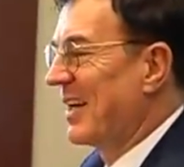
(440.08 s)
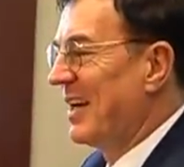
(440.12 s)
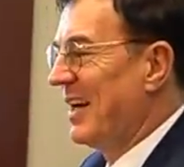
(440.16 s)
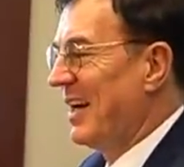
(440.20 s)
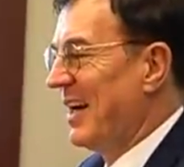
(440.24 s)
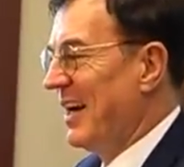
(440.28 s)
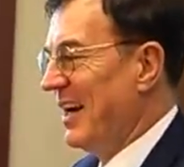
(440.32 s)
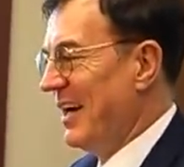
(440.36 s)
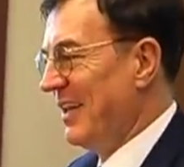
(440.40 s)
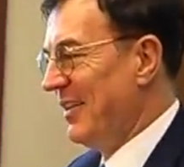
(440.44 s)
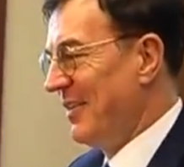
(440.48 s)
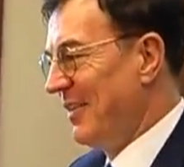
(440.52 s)

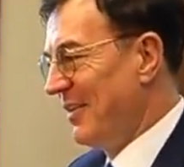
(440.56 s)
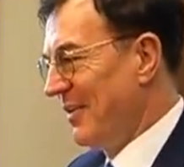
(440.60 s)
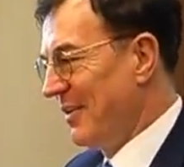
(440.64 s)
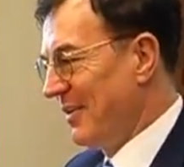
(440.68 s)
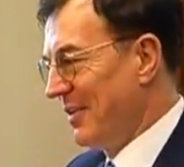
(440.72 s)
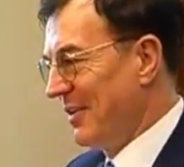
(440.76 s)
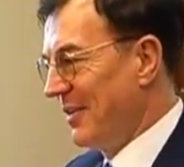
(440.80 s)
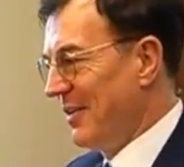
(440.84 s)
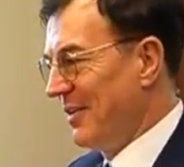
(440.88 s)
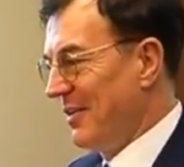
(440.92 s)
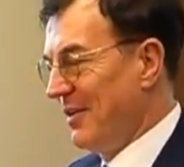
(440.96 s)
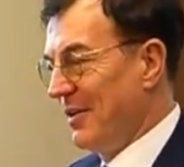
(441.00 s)
And
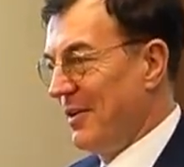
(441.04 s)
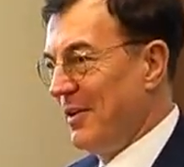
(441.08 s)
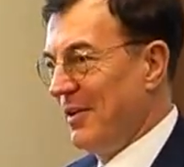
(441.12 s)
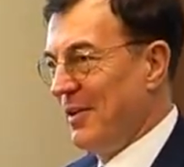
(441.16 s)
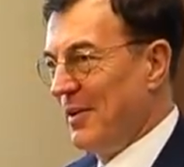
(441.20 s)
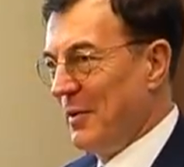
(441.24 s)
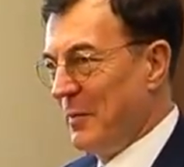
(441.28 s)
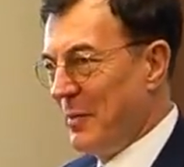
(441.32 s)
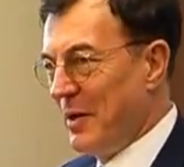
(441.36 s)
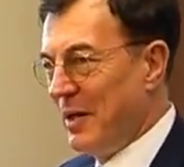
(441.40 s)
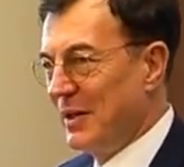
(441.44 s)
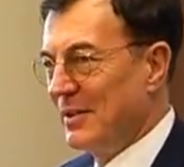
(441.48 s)
the
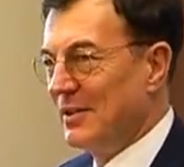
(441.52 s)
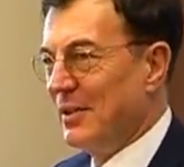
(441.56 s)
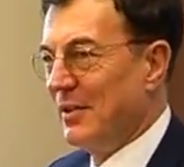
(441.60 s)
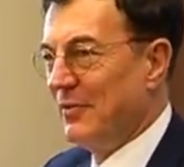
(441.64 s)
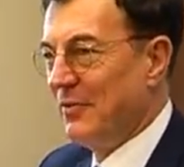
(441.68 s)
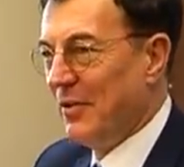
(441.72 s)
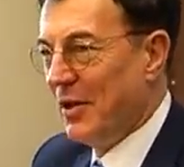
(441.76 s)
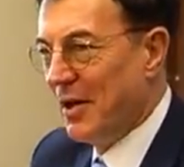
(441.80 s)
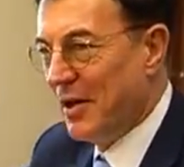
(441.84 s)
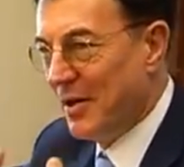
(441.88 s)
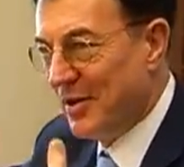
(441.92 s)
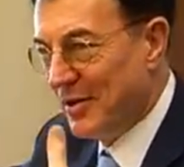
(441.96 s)
monks are
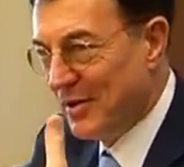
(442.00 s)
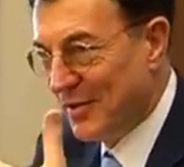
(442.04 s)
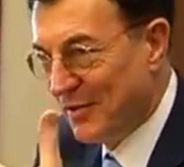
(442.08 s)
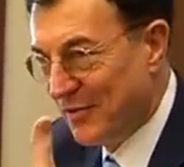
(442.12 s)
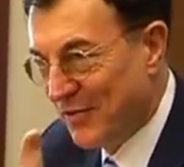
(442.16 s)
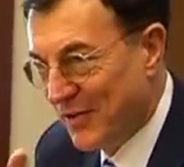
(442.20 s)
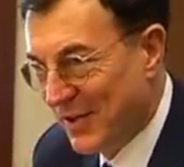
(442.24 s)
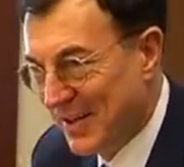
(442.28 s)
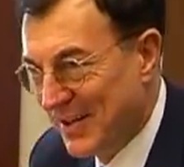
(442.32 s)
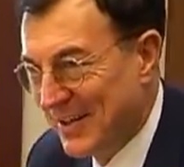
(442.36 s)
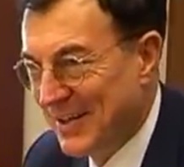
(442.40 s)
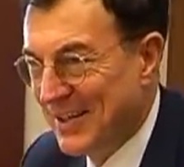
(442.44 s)
very
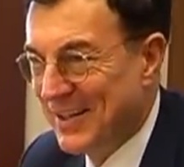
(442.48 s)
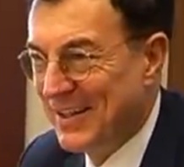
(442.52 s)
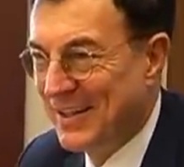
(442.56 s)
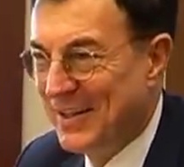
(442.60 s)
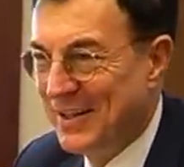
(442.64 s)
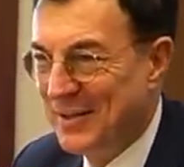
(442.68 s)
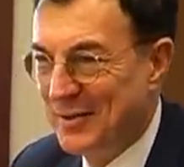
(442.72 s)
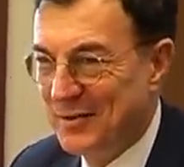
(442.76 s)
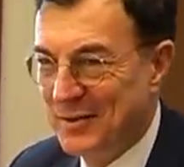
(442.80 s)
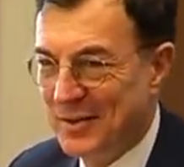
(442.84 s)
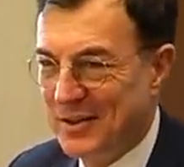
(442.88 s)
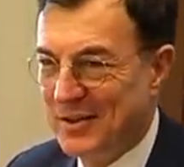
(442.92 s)
friendly,
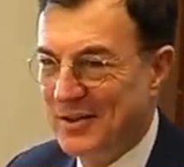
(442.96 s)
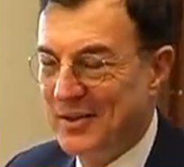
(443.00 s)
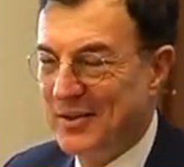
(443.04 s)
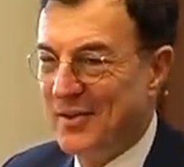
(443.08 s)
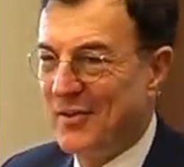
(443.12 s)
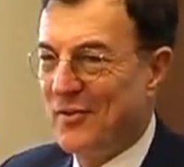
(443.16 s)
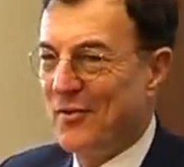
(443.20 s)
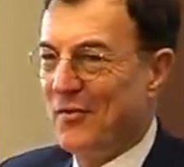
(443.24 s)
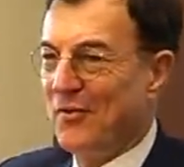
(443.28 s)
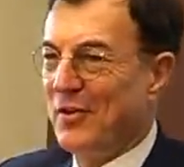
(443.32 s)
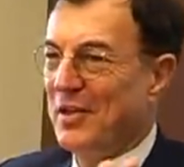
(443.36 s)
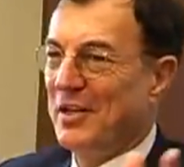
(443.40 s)
and
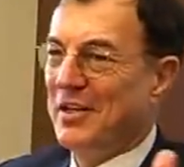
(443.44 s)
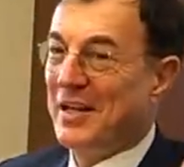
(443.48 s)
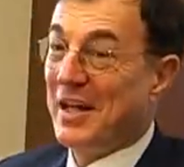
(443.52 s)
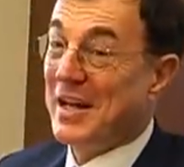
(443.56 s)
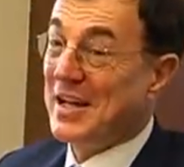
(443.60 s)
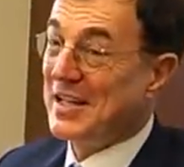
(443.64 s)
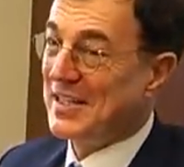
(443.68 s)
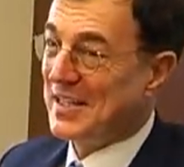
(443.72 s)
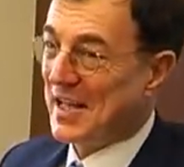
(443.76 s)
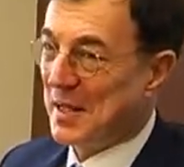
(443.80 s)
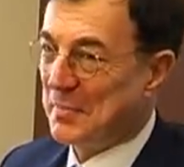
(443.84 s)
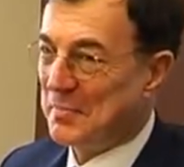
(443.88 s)
it's a very
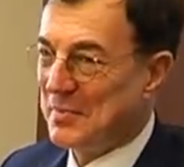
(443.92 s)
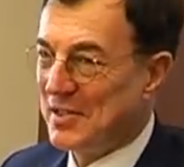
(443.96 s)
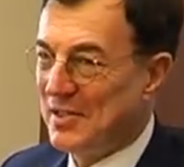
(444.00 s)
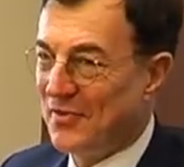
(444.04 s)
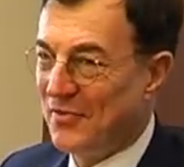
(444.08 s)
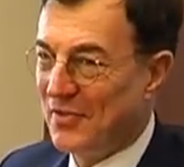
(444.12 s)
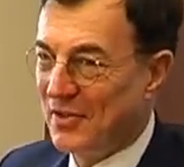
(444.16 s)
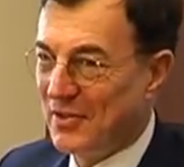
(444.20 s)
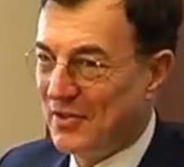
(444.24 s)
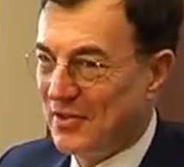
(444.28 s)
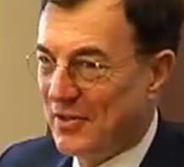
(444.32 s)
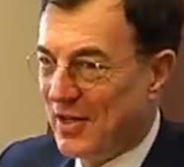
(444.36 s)
nice
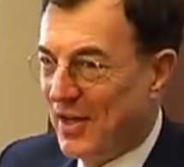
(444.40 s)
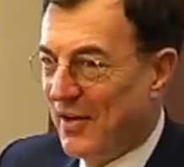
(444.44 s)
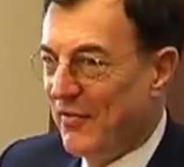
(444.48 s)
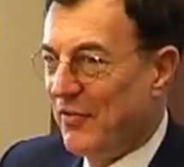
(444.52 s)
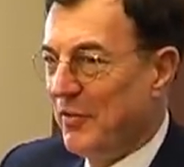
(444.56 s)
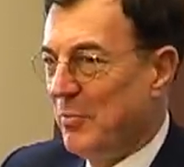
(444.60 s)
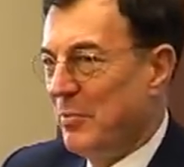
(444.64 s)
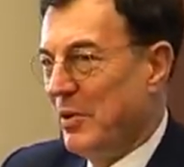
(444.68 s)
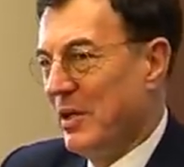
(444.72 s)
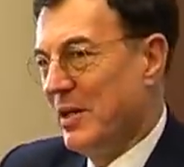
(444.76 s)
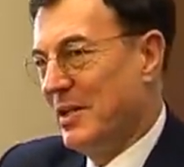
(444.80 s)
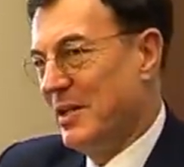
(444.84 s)
atmosphere, and
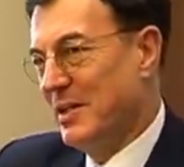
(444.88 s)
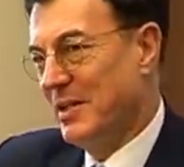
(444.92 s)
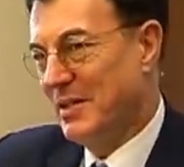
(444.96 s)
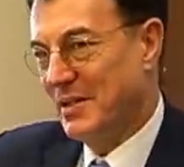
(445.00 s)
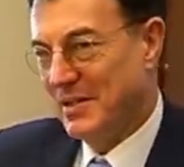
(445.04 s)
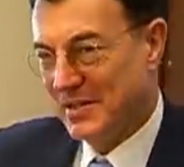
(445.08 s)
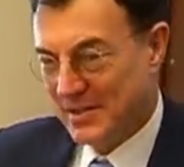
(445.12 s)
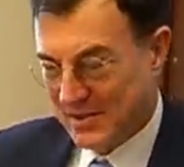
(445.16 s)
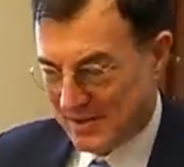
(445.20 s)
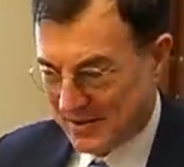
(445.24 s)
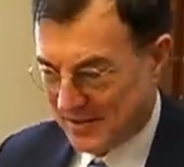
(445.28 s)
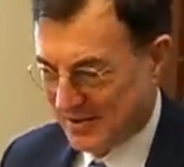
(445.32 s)
everybody
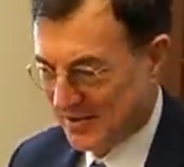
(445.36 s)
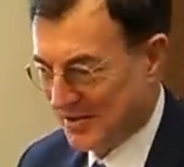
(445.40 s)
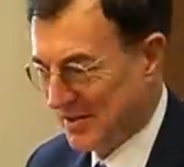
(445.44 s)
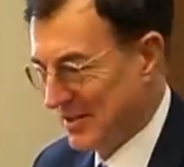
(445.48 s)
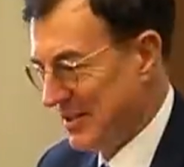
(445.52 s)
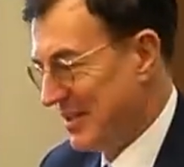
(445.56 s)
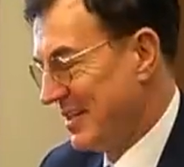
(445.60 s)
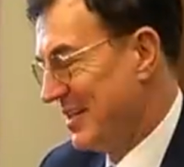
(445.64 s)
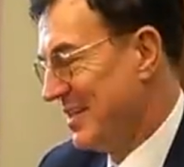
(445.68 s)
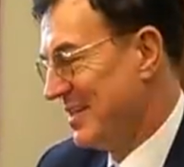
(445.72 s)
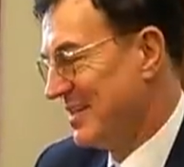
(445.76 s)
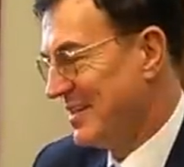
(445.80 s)
is
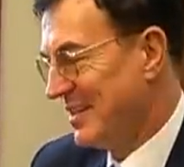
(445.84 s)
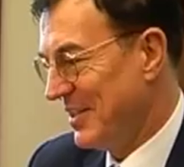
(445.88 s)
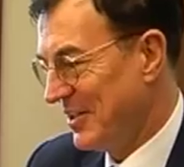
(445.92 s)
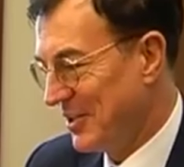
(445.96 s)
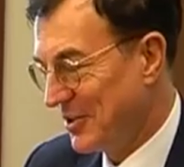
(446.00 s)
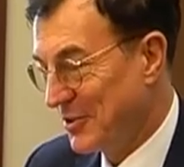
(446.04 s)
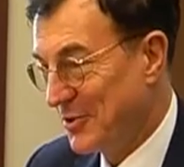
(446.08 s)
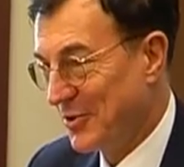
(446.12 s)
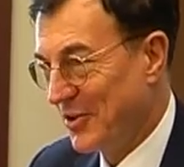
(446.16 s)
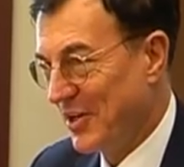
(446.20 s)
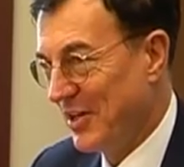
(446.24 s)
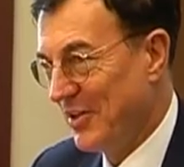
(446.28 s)

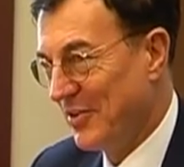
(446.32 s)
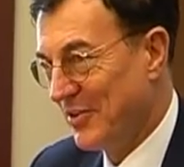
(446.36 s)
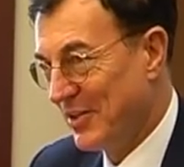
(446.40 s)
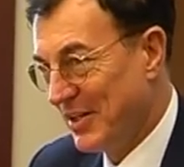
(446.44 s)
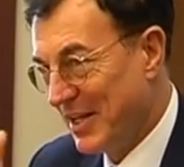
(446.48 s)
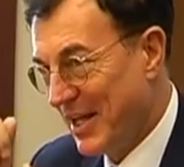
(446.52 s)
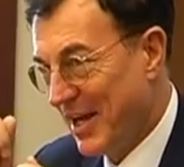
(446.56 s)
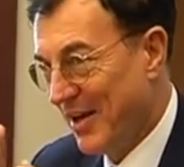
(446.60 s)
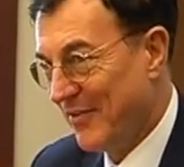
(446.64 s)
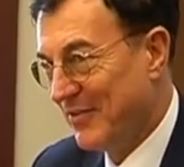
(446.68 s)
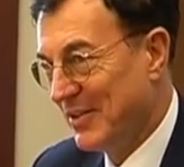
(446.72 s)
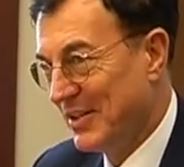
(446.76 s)
sitting together
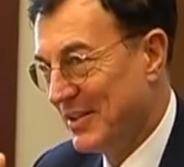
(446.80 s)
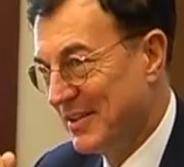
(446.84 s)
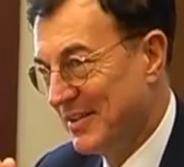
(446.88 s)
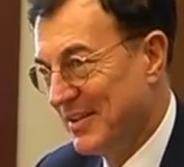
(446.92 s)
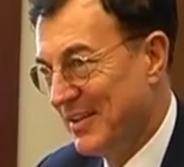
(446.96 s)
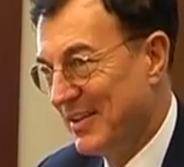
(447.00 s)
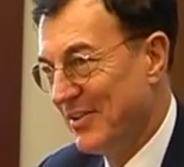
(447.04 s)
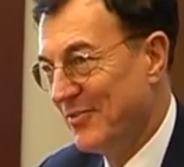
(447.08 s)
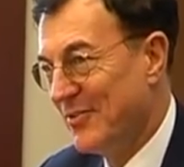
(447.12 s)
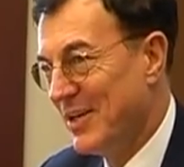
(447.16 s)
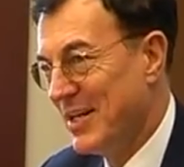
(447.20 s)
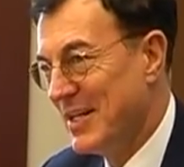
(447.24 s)
and having
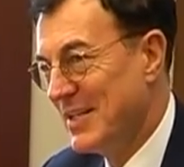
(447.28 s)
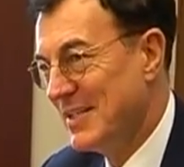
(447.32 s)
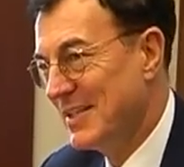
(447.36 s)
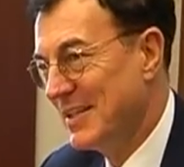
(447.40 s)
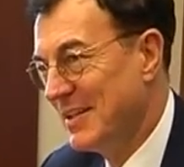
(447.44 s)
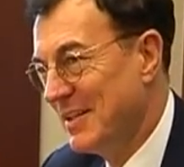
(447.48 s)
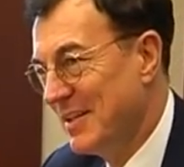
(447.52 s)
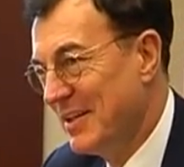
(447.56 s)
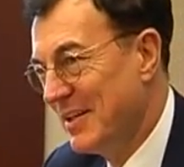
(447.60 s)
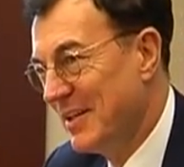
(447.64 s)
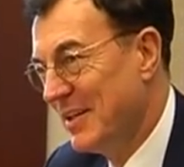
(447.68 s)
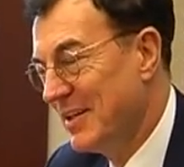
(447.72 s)
their rice
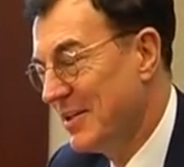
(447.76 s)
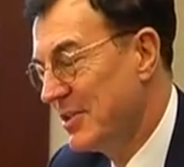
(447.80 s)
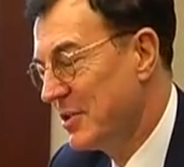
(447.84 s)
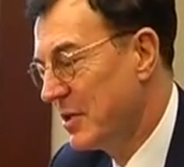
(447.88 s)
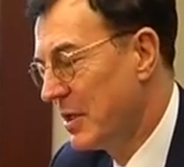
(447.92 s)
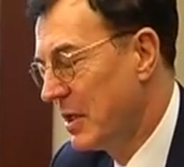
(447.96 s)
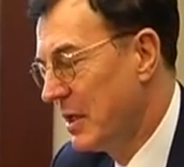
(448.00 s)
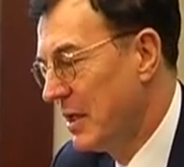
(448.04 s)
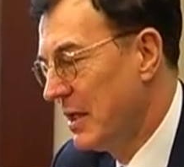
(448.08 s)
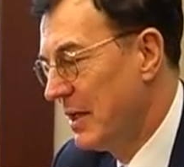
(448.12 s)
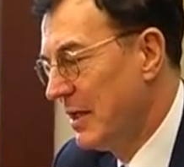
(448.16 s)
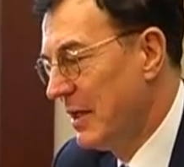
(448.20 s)
and their lunch.
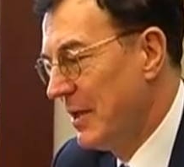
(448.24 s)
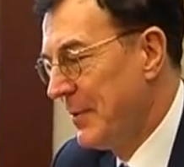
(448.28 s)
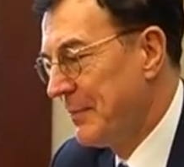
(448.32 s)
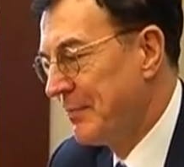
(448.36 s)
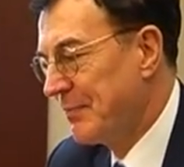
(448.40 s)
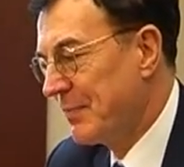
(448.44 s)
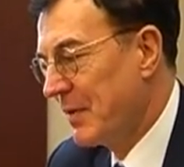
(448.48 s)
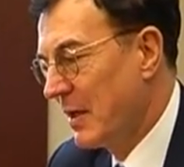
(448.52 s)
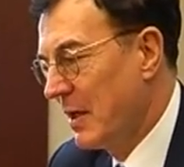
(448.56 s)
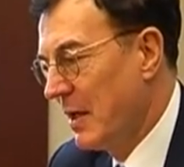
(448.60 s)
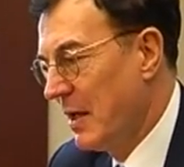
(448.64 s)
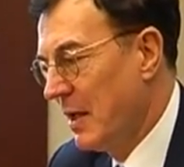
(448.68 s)

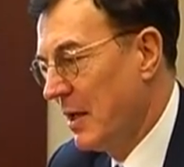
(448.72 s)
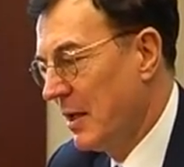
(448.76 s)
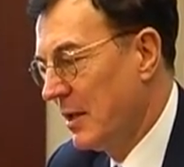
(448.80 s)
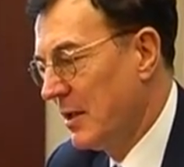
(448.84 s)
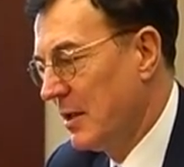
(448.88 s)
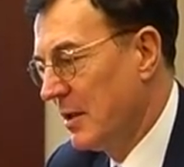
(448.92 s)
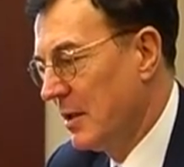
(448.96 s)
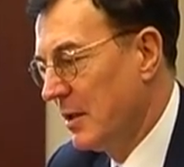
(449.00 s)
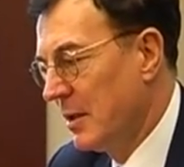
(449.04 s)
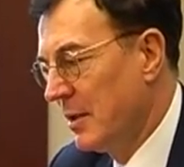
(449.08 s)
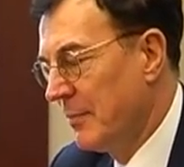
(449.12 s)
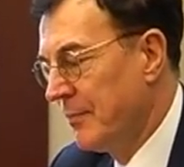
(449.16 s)
And